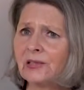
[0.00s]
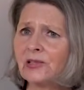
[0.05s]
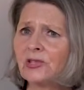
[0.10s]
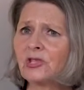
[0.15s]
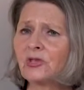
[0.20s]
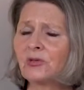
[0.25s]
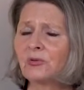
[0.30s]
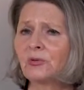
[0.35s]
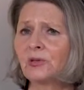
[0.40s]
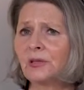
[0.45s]

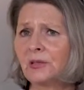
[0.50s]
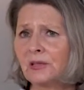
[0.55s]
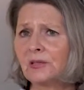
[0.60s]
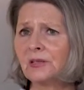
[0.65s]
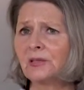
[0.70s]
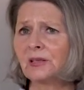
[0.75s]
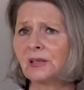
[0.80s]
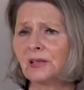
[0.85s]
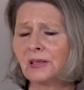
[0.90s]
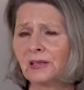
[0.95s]
Then that
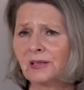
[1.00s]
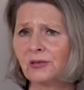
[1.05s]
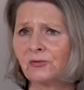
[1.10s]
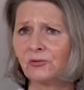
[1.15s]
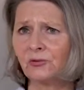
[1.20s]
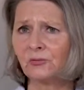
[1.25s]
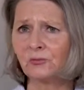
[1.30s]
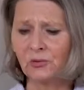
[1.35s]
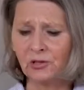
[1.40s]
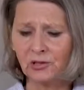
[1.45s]
has already
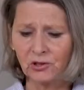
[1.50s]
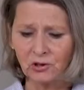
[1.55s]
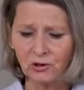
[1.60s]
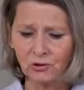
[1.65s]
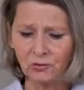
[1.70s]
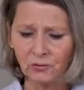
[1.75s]
indirectly